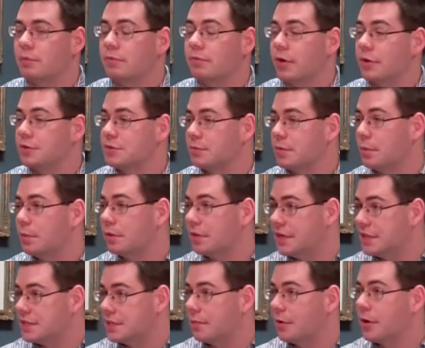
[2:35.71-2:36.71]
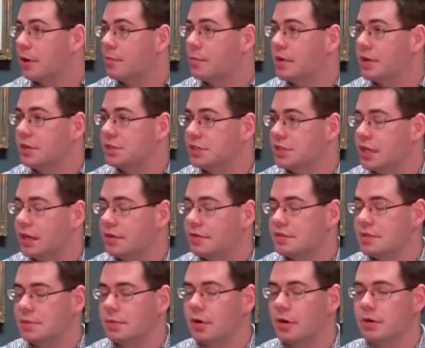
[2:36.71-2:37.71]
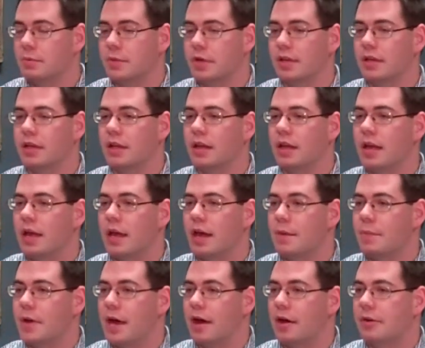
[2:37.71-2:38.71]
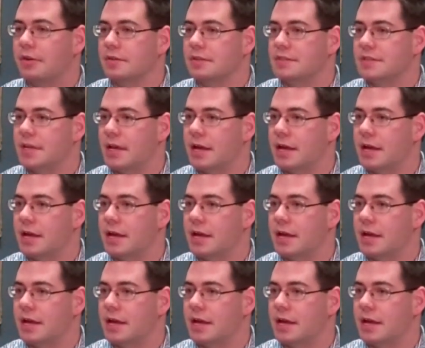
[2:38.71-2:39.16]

folks from the police department and sheriff's department about